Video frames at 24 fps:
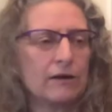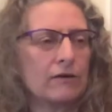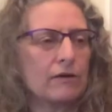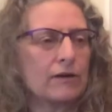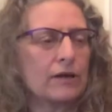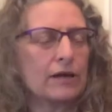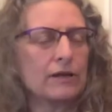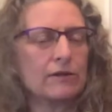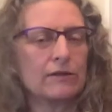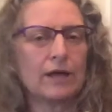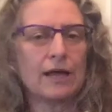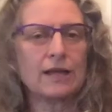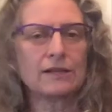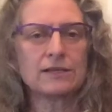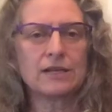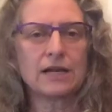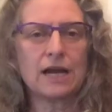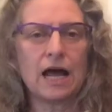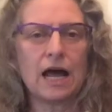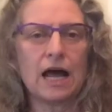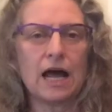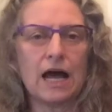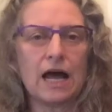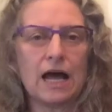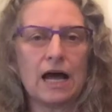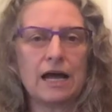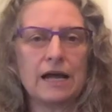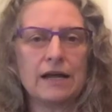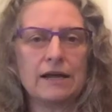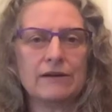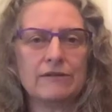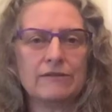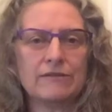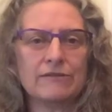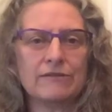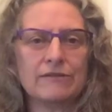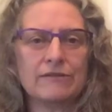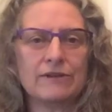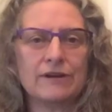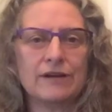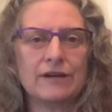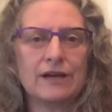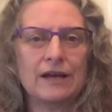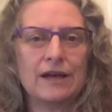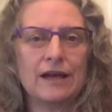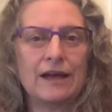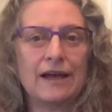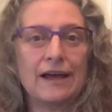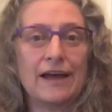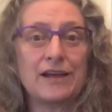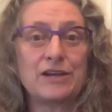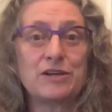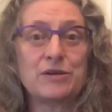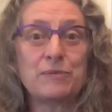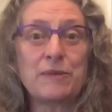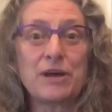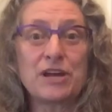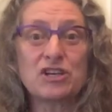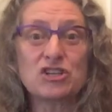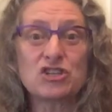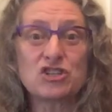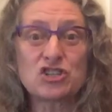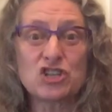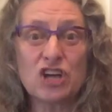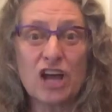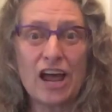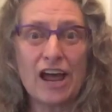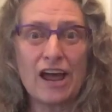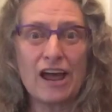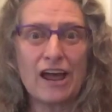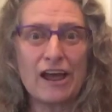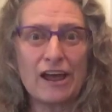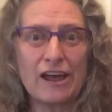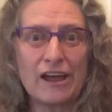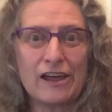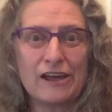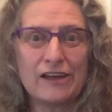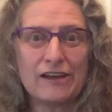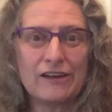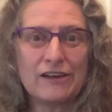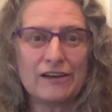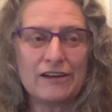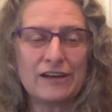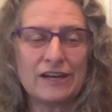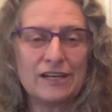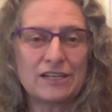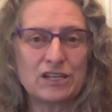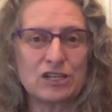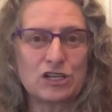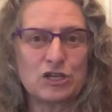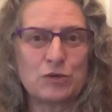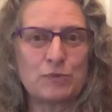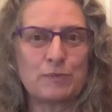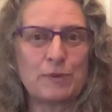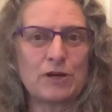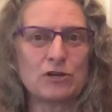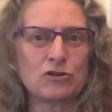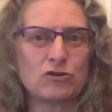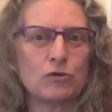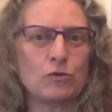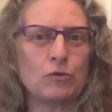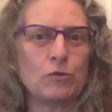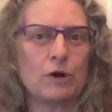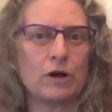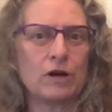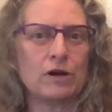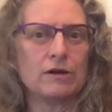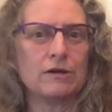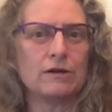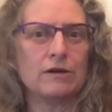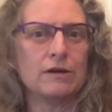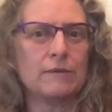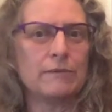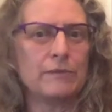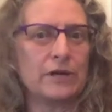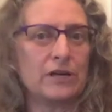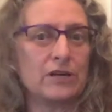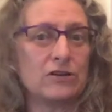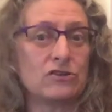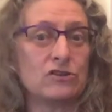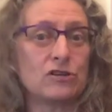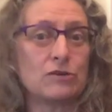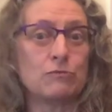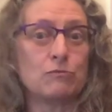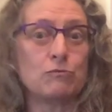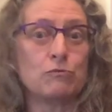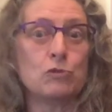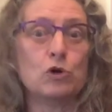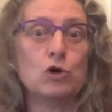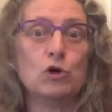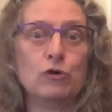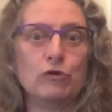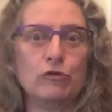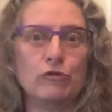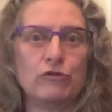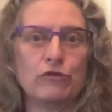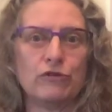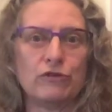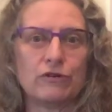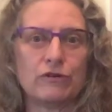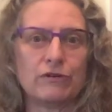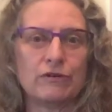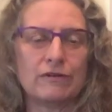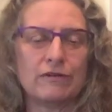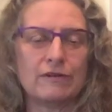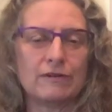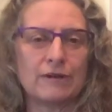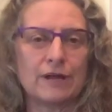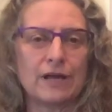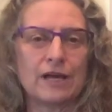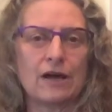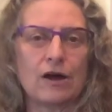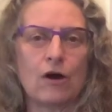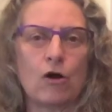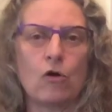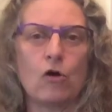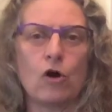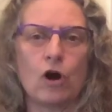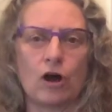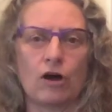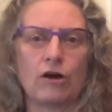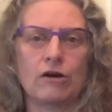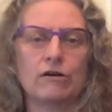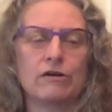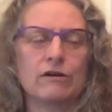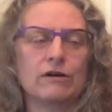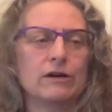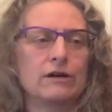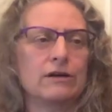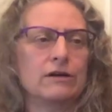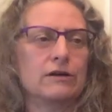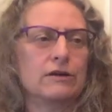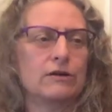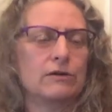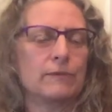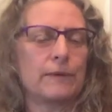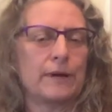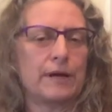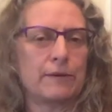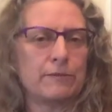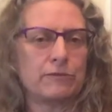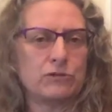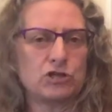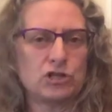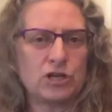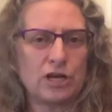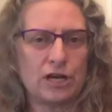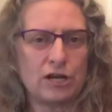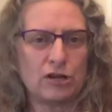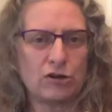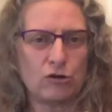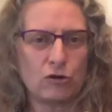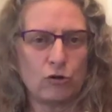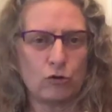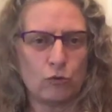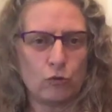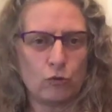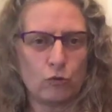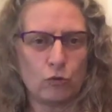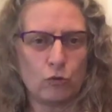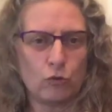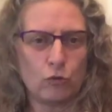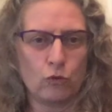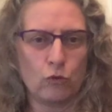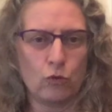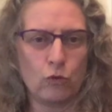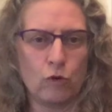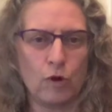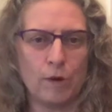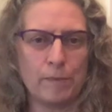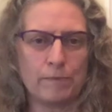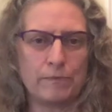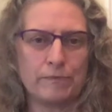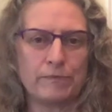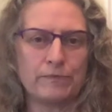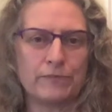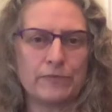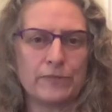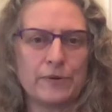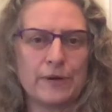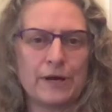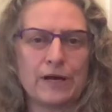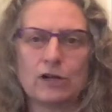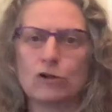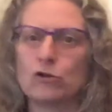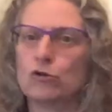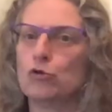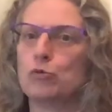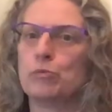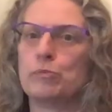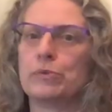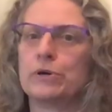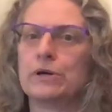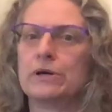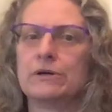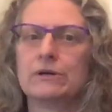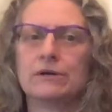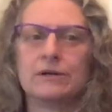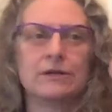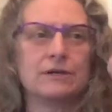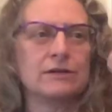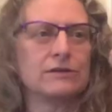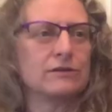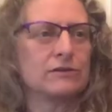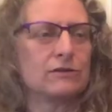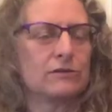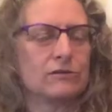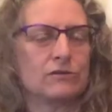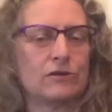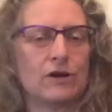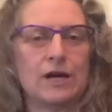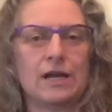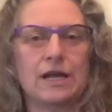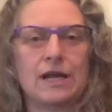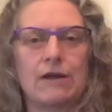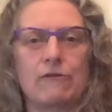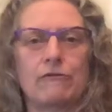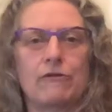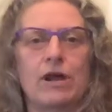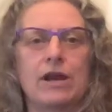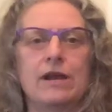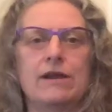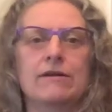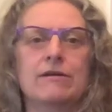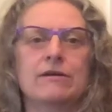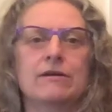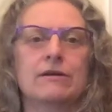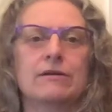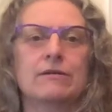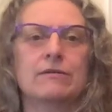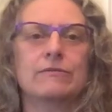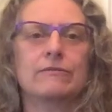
Okay, that's an I. And to make J, it's a special one because it moves like a hook. You make a J, you go whoop, you make a loop. So try it again. Ready?